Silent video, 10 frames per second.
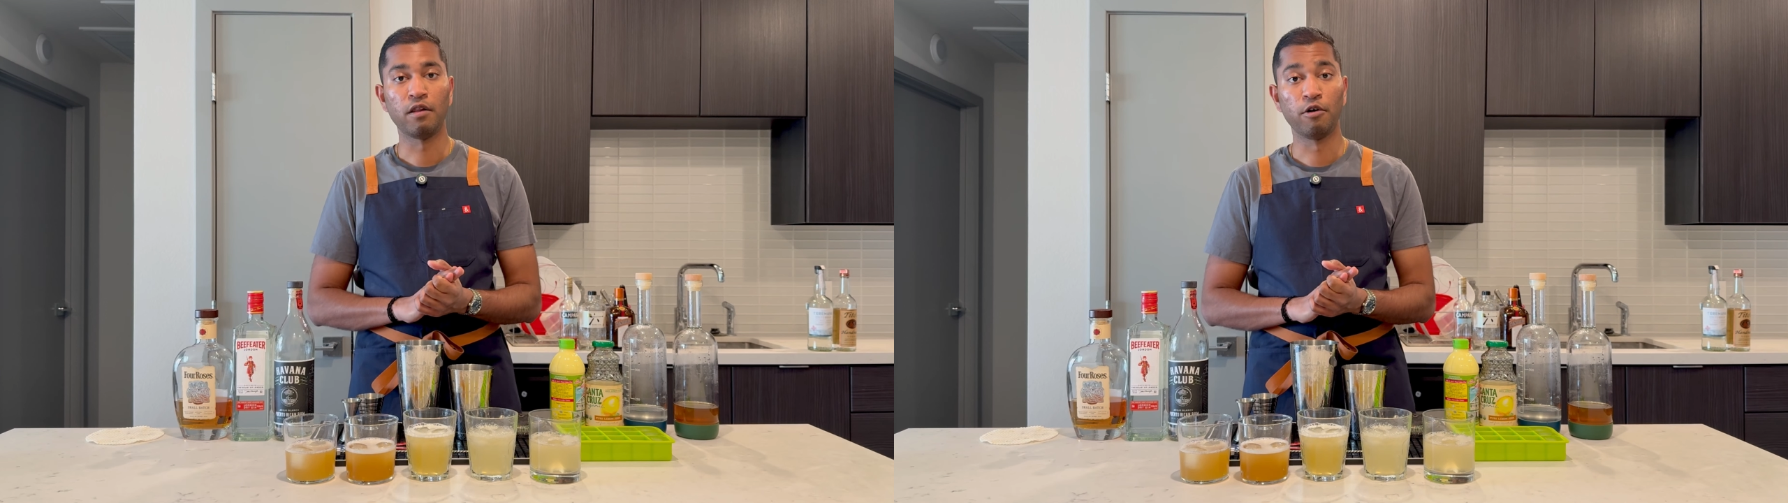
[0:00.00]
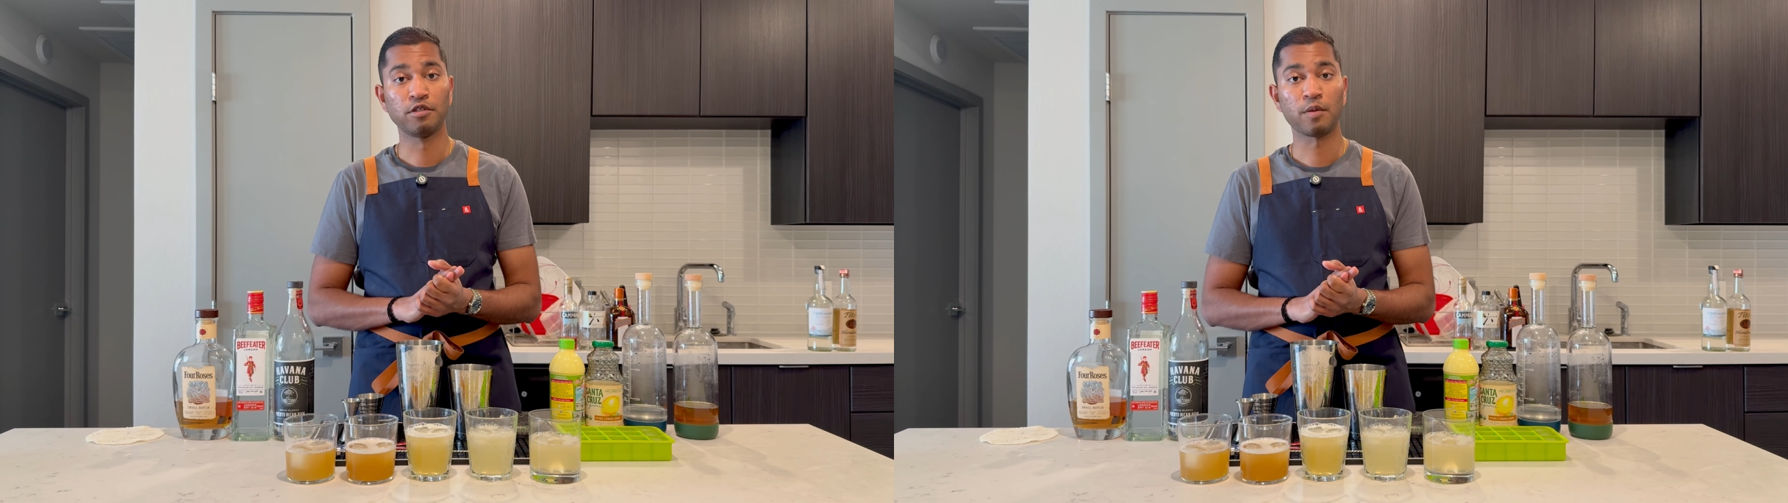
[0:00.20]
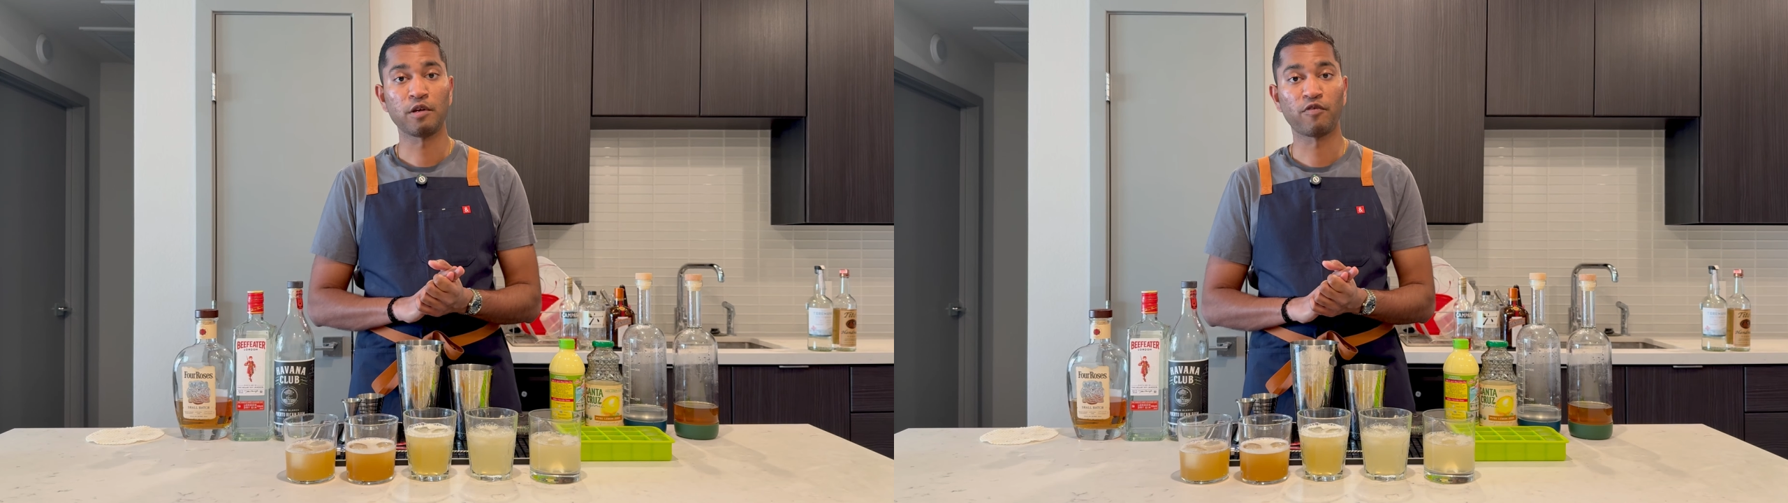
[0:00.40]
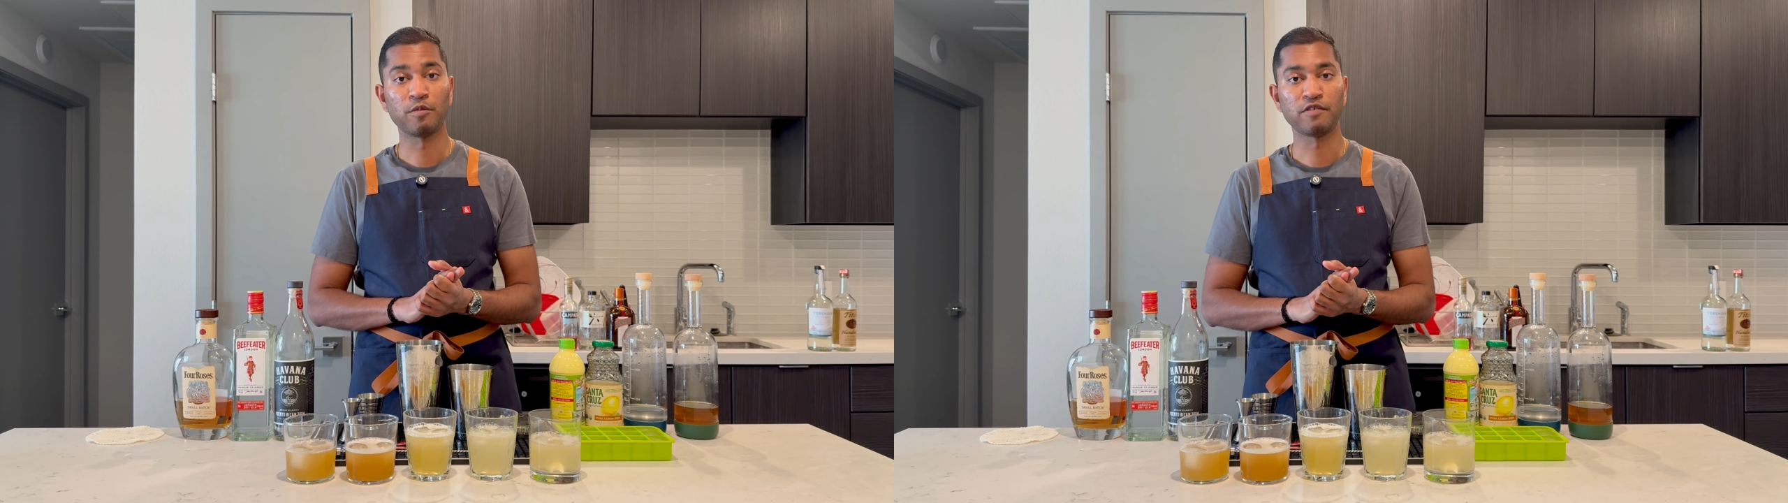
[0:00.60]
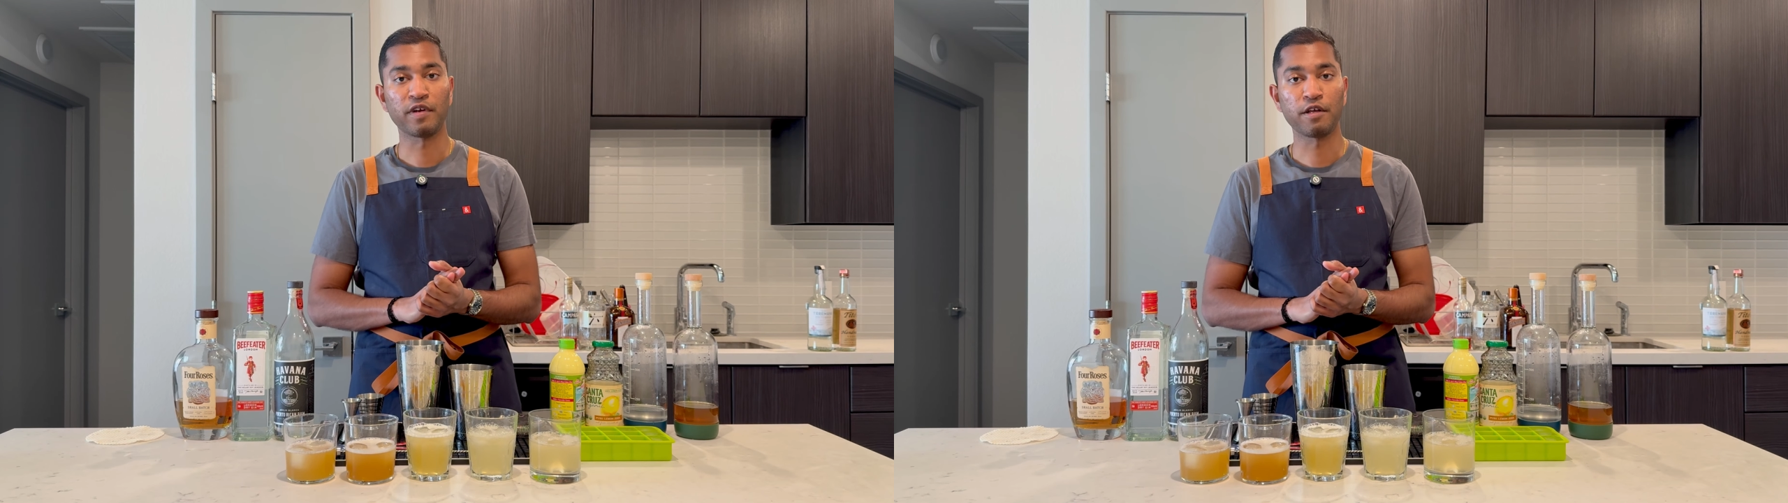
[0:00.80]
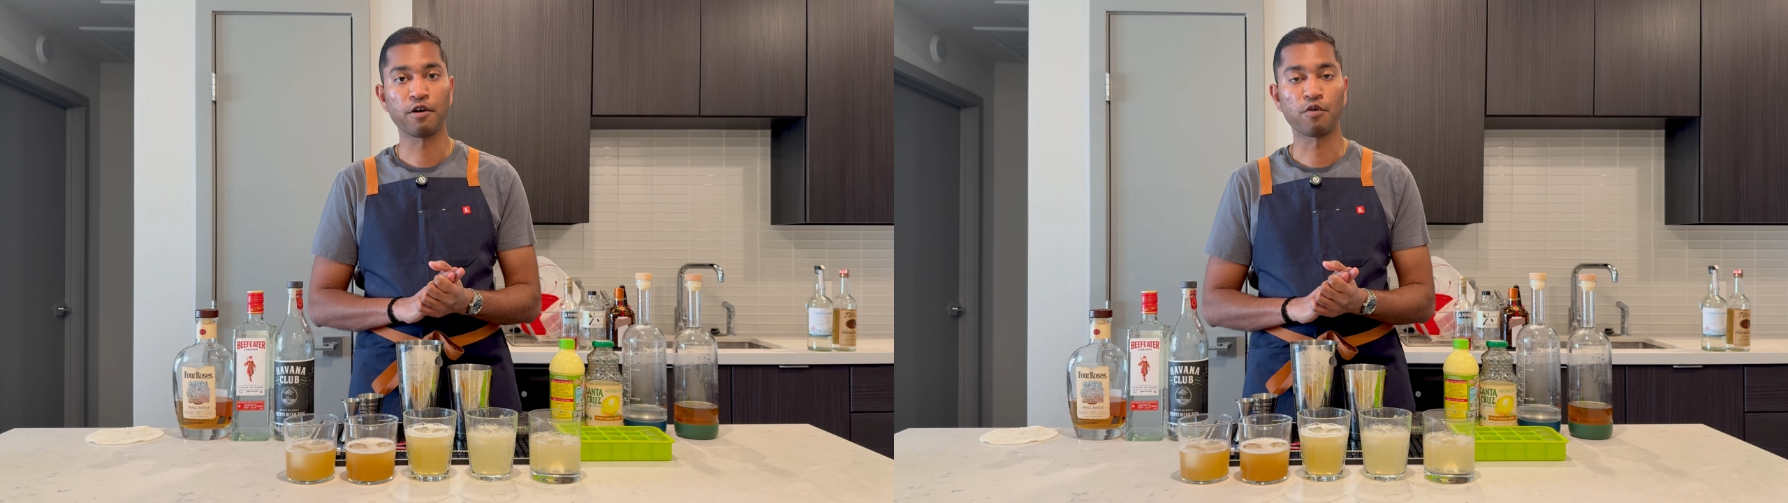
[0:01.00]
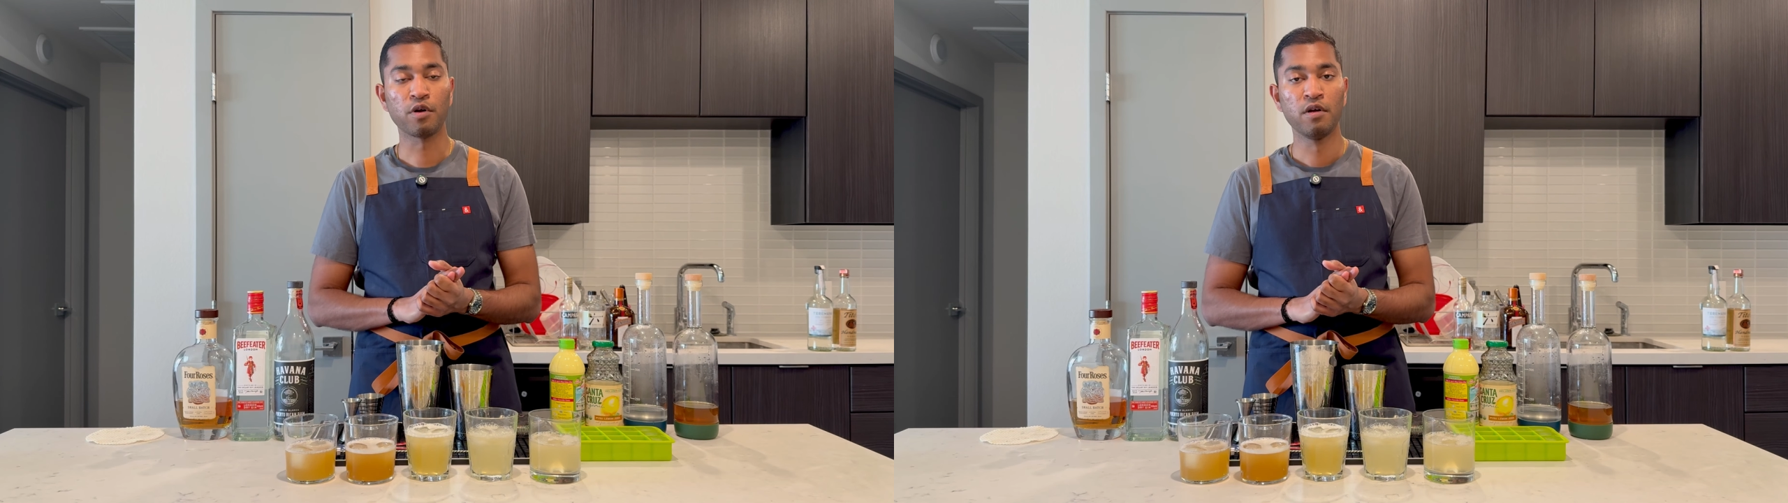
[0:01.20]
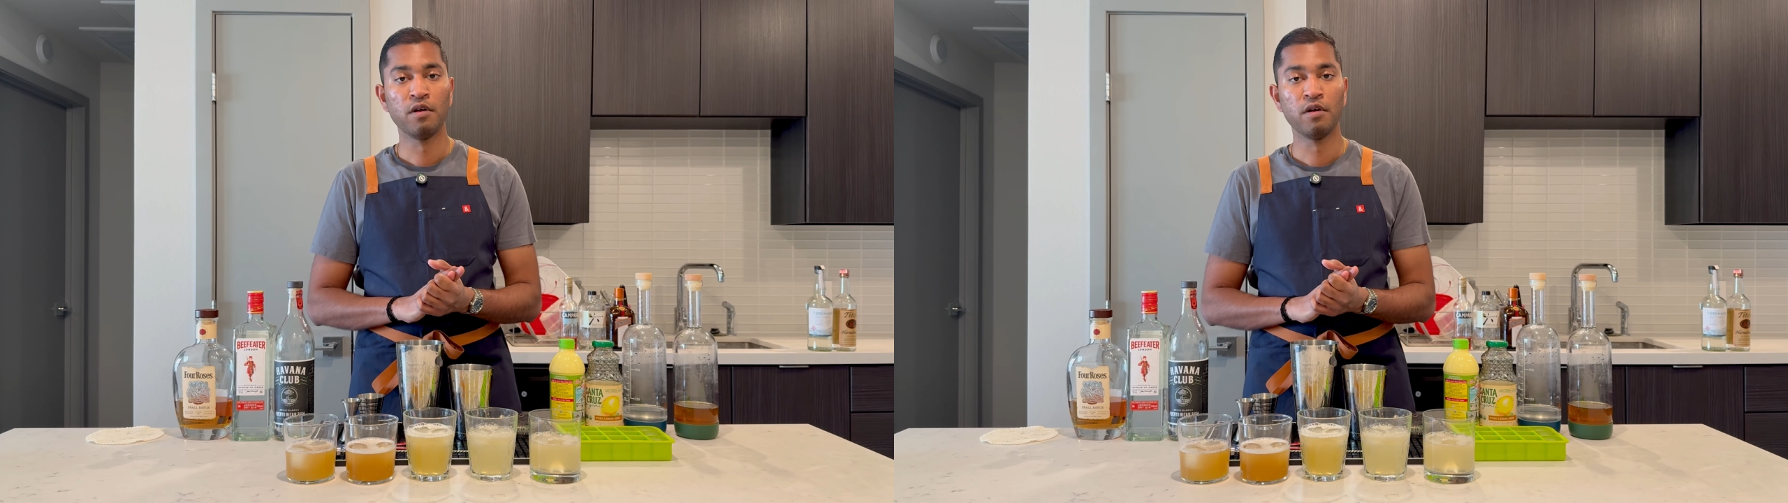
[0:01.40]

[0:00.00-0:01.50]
learned something from this video.